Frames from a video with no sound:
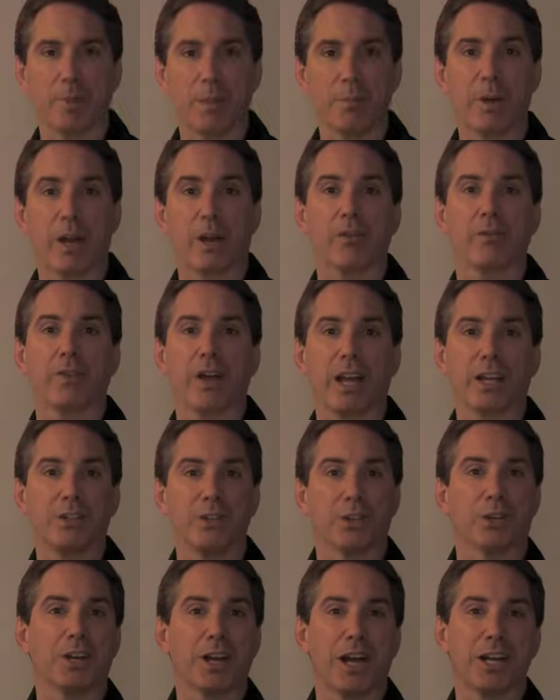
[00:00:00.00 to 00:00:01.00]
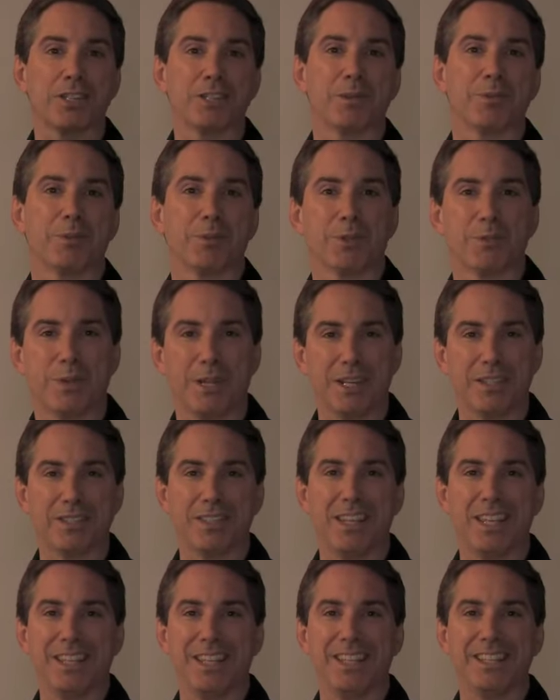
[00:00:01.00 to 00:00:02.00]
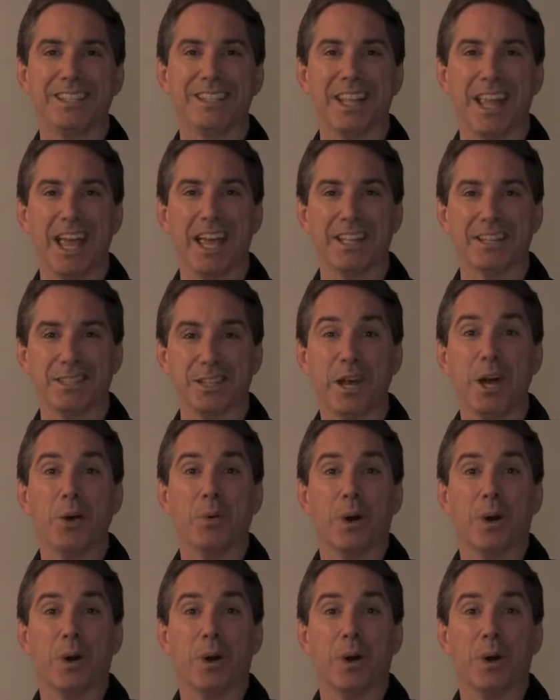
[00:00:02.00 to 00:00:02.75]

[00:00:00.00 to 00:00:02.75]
Matter of fact, your customers, when you see these tents,